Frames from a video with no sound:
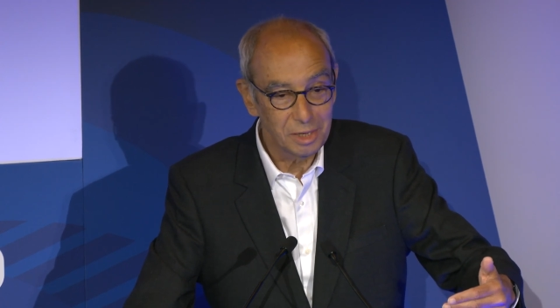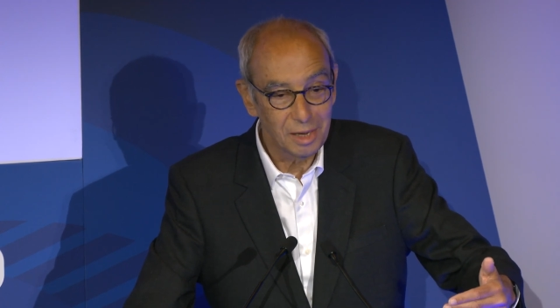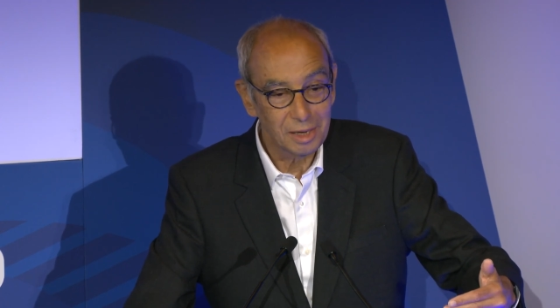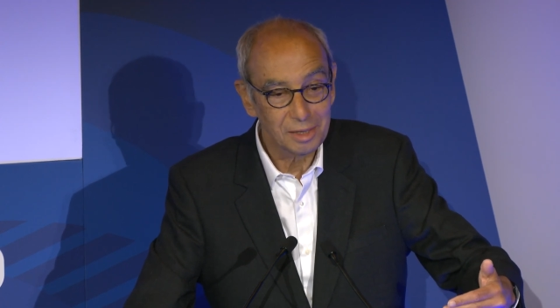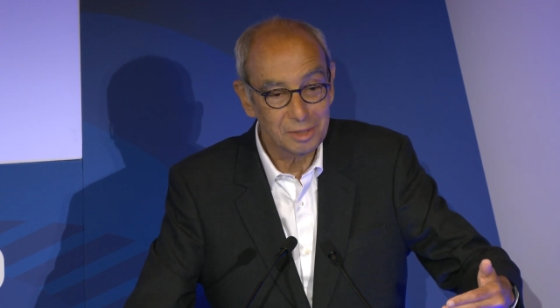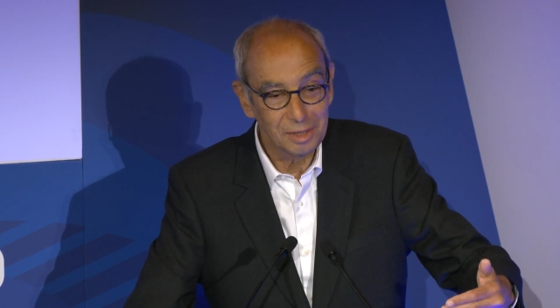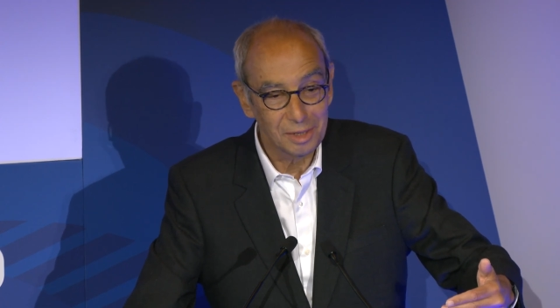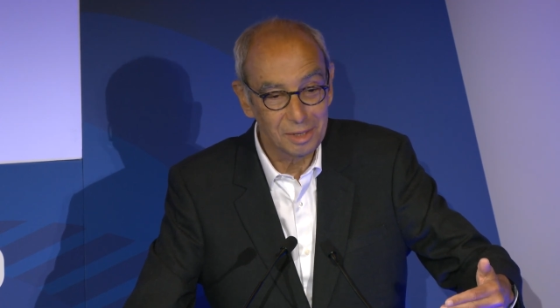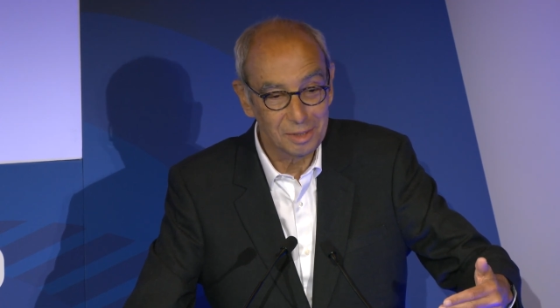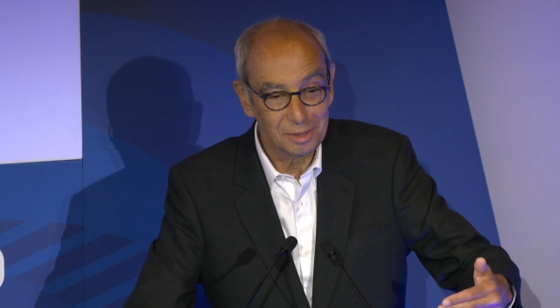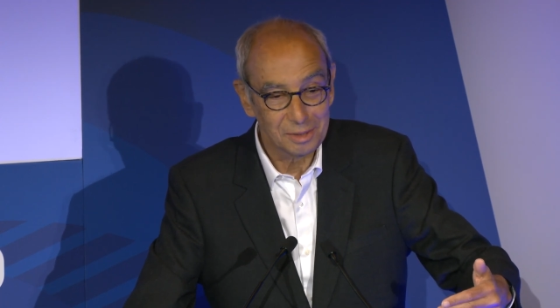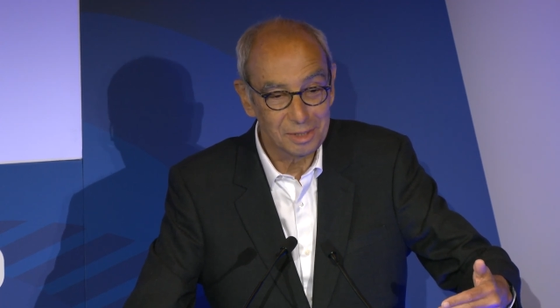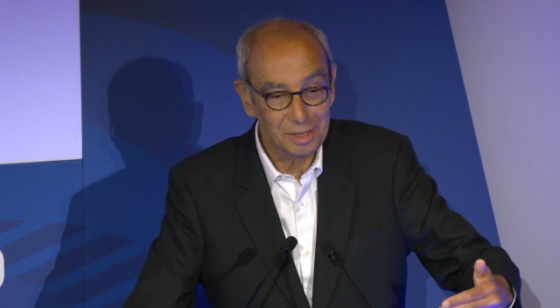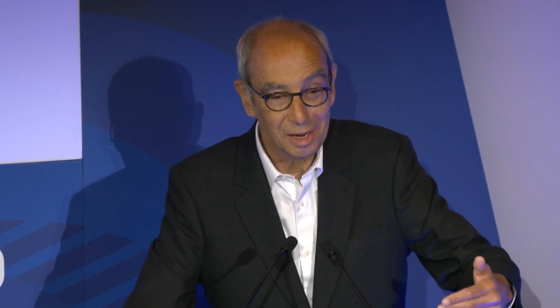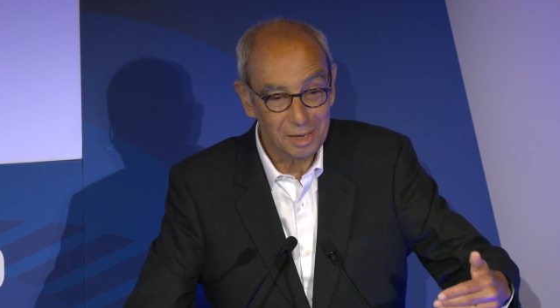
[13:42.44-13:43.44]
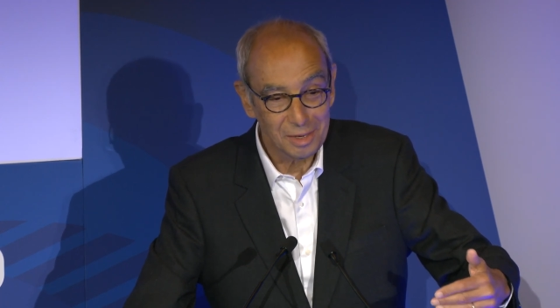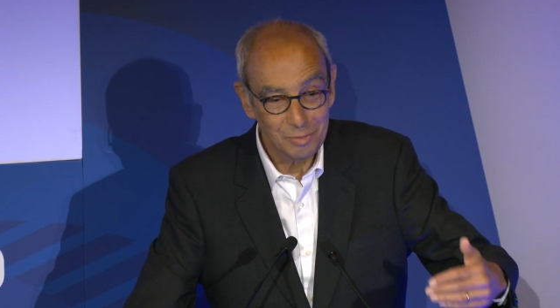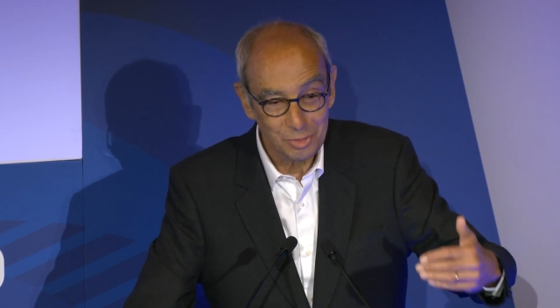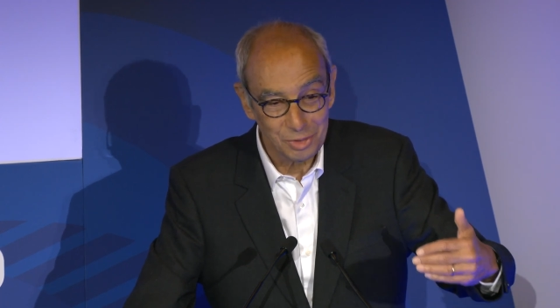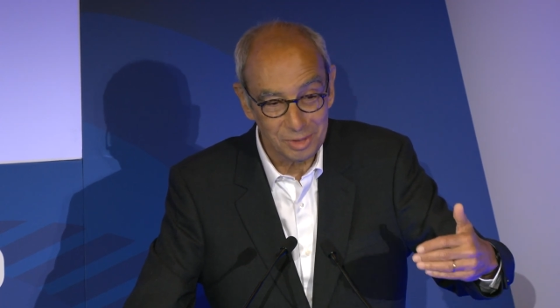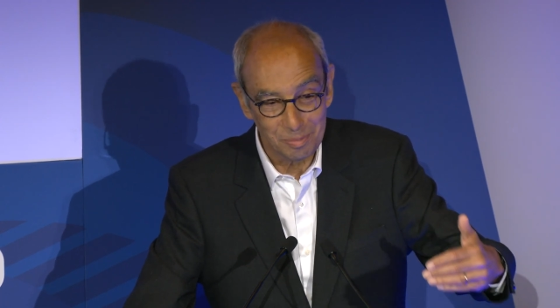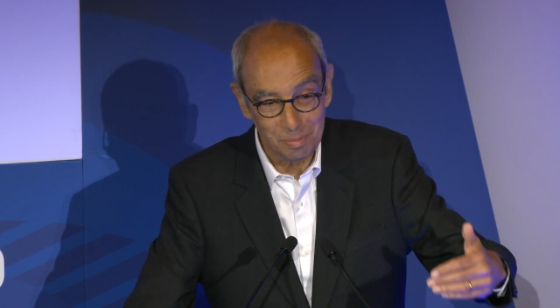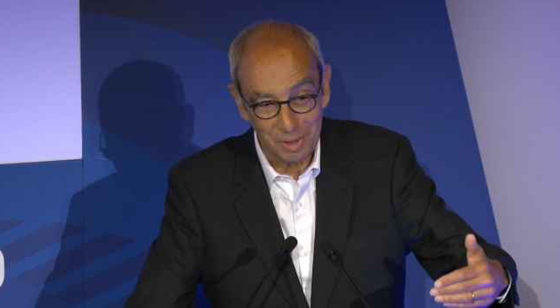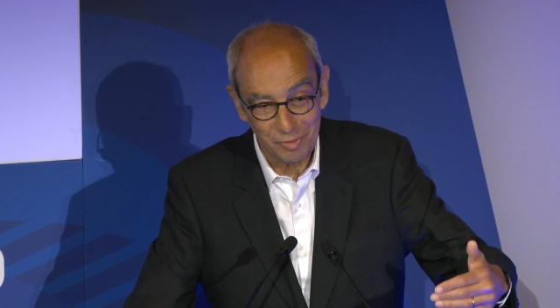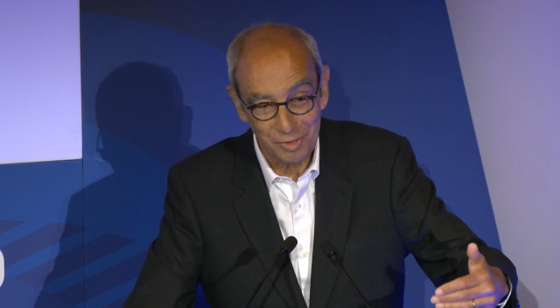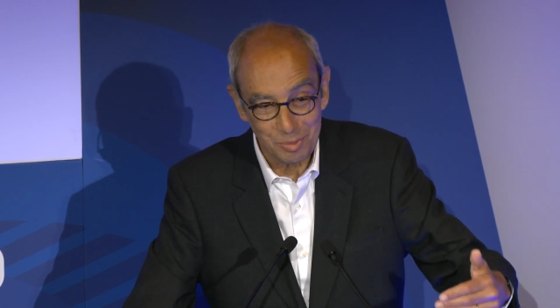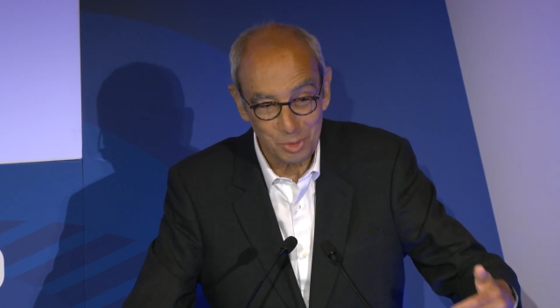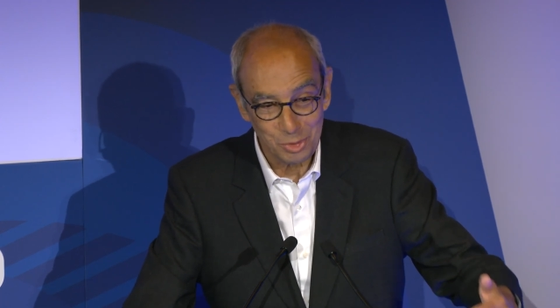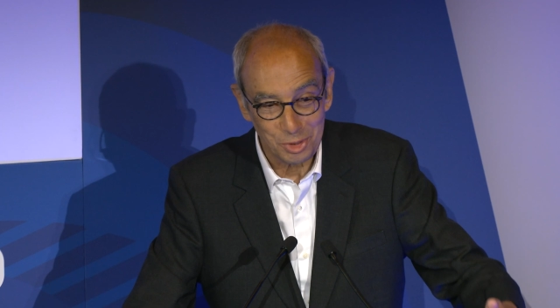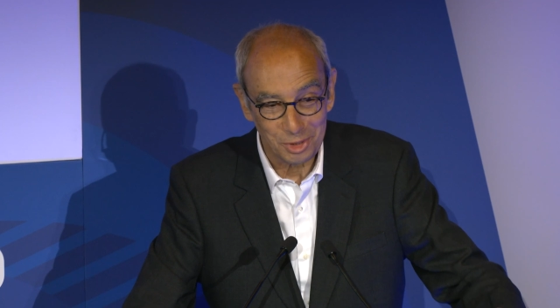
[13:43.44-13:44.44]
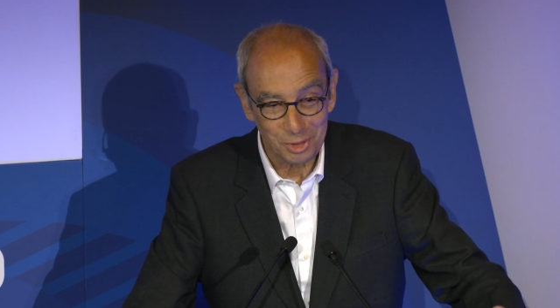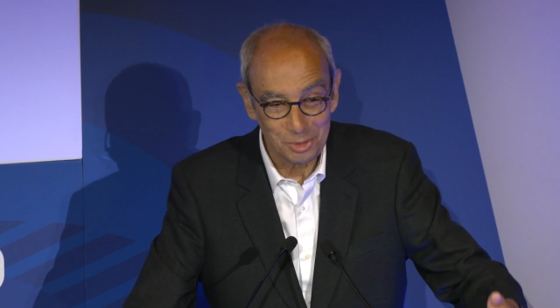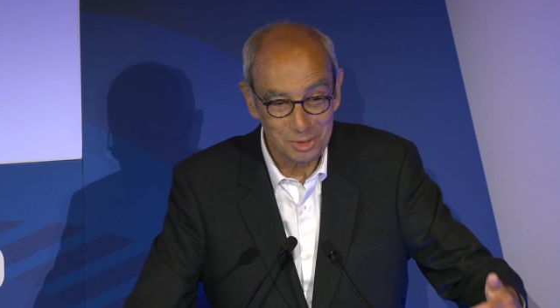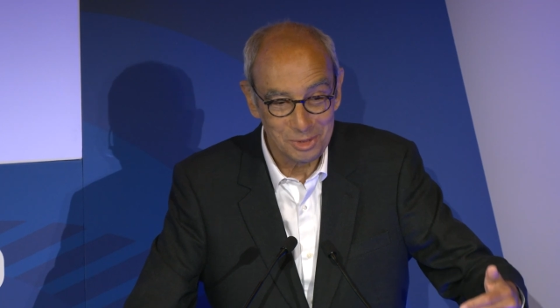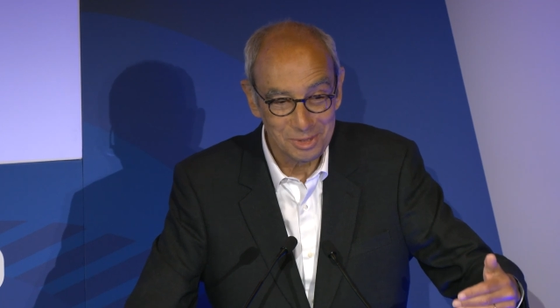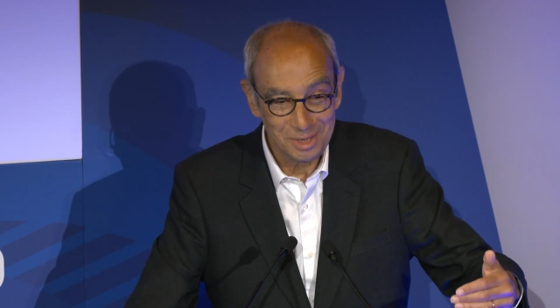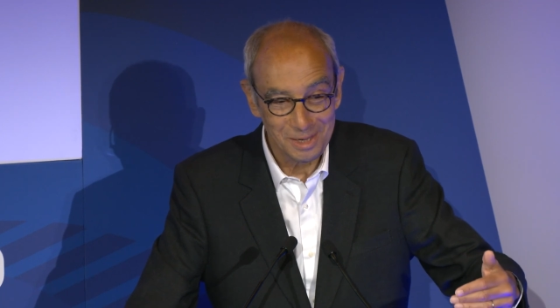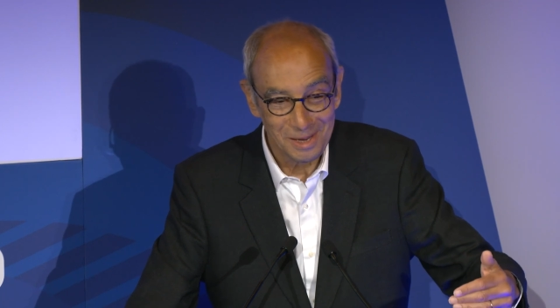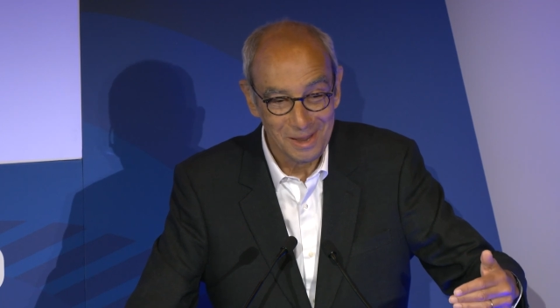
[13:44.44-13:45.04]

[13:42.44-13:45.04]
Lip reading: I see Laurence Tubiana